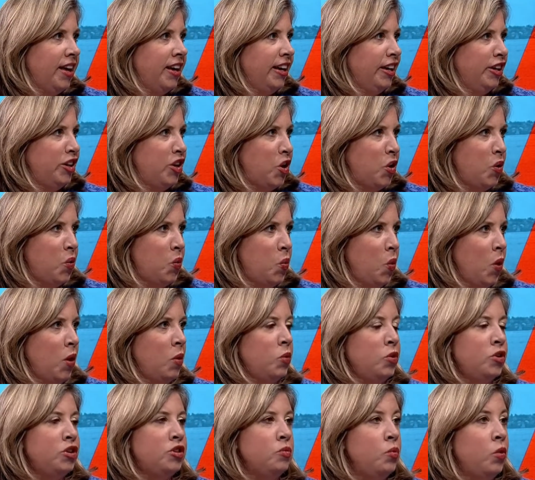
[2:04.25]
You know,
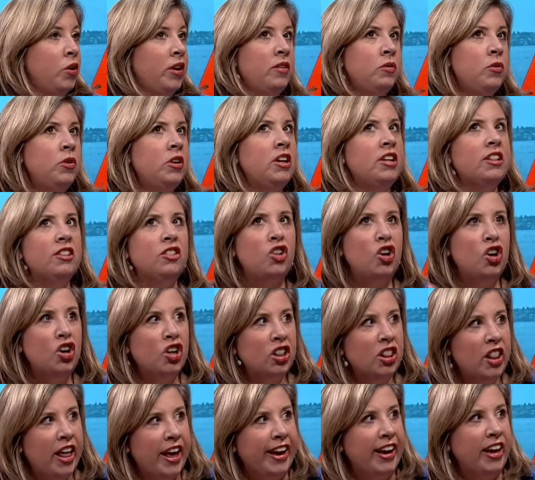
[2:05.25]
what would, what would it
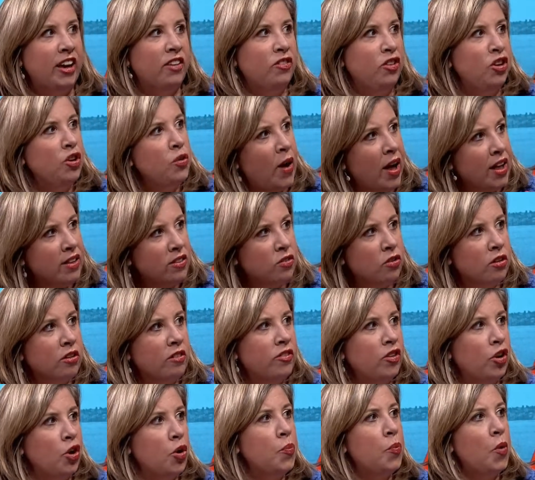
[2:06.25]
look like if you had sort
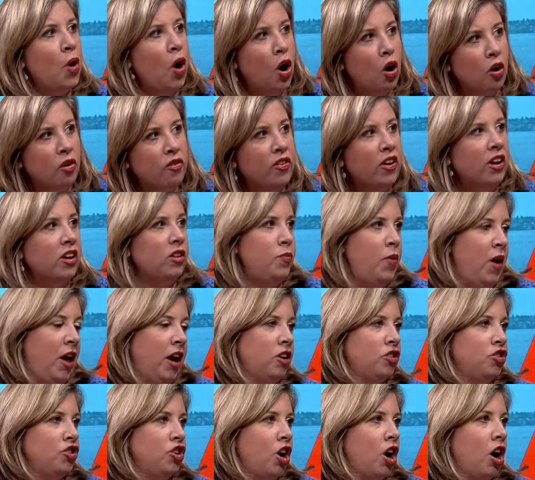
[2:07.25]
of your perfect
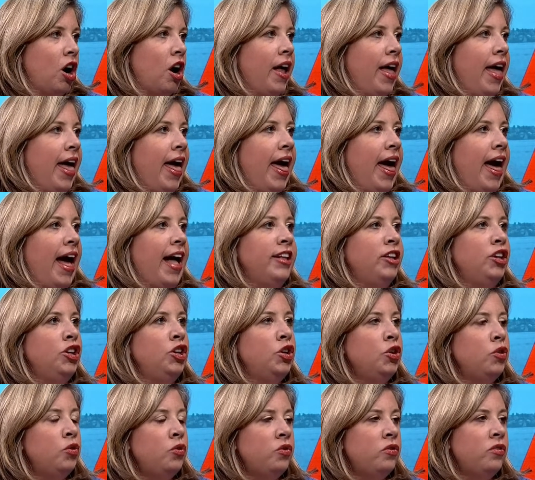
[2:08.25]
picture? And
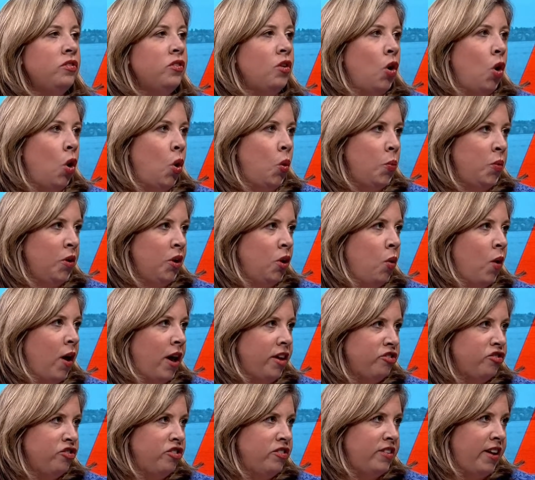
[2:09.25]
use the open
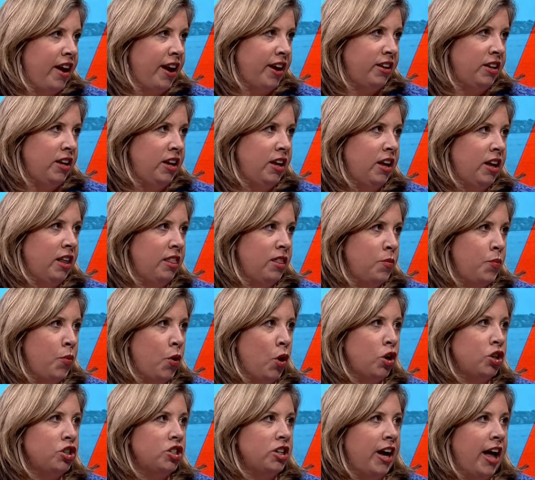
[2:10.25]
question technique technique in the
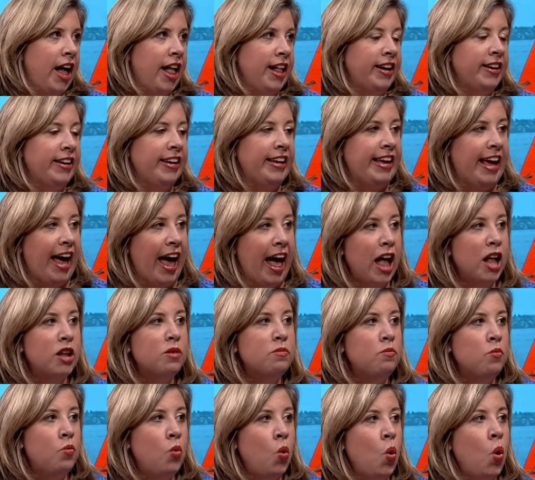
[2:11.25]
book to kind of
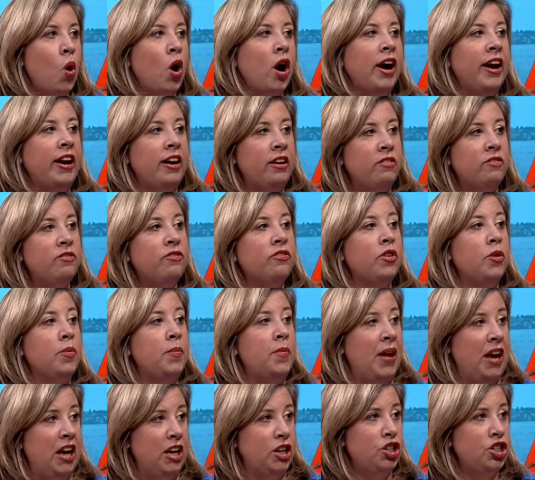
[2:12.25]
get more
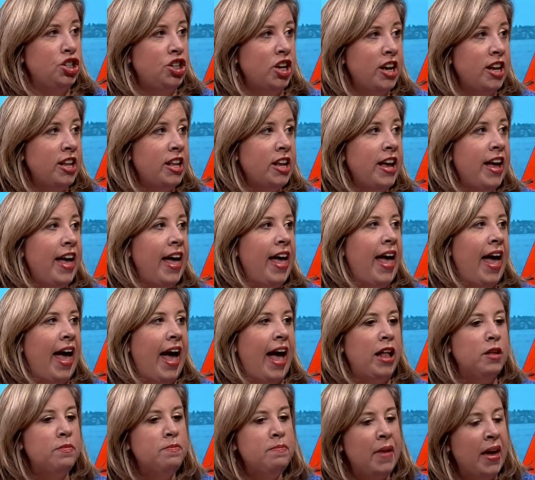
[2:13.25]
information right.
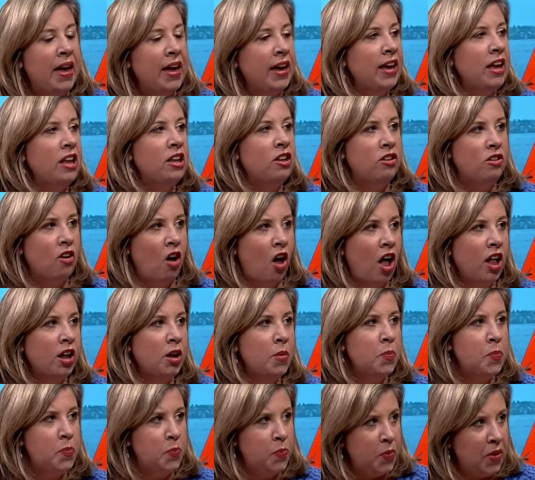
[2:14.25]
and make it not
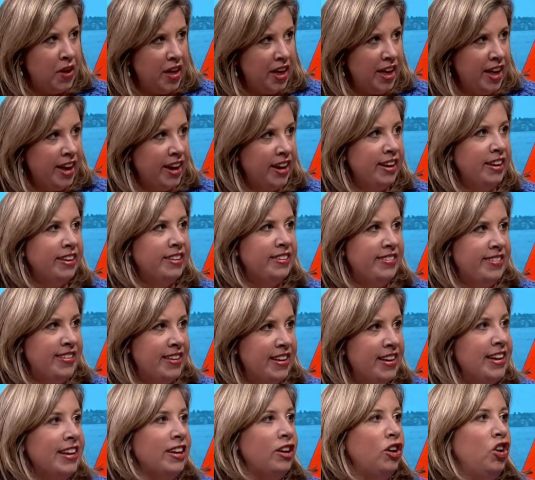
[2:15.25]
a big
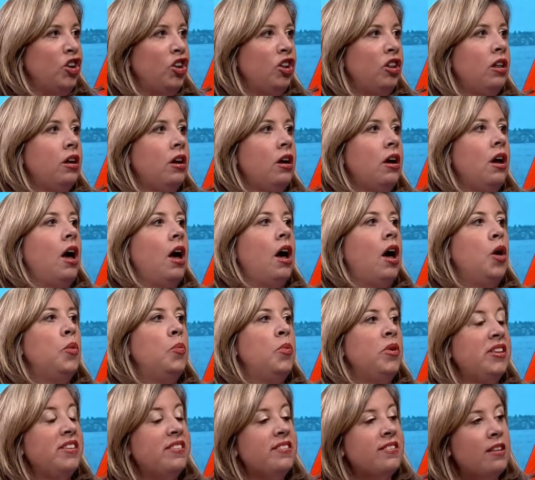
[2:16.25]
deal
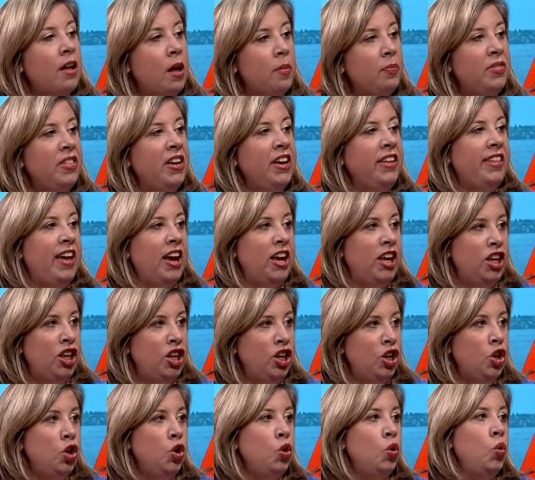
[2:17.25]
but something that
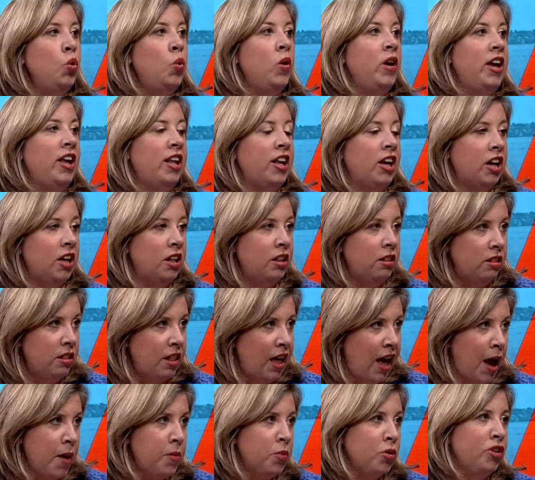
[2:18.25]
you in a
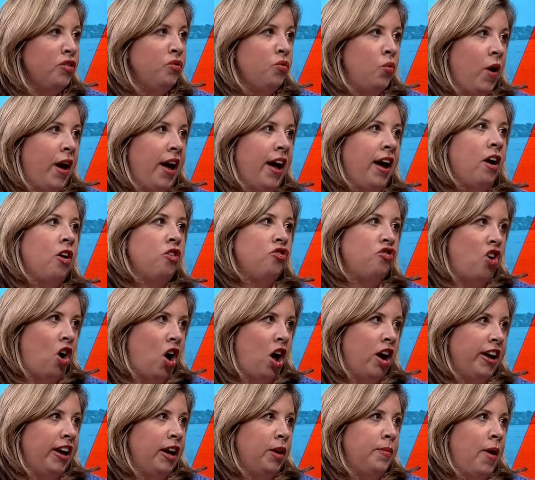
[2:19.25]
collaborative way are
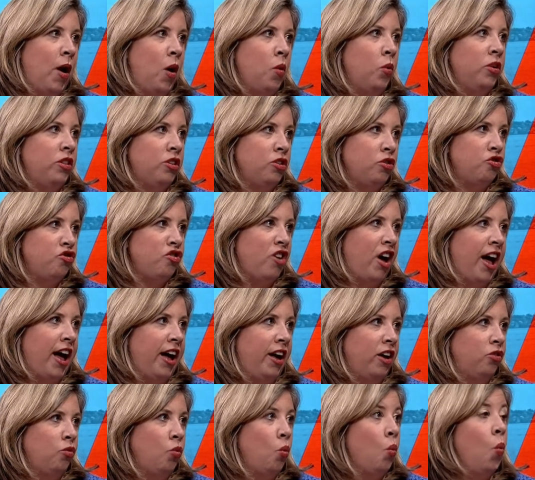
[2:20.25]
talking about with your
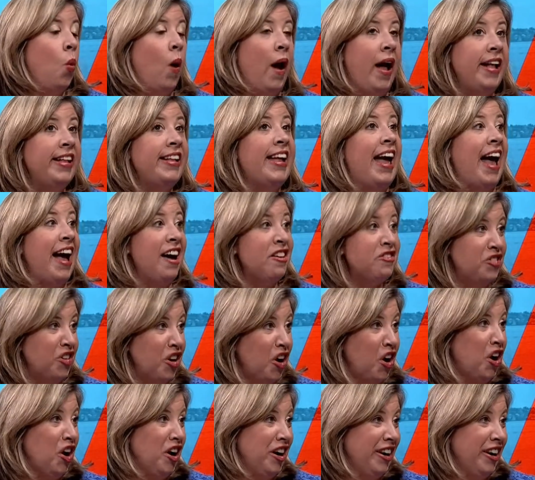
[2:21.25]
child whenever.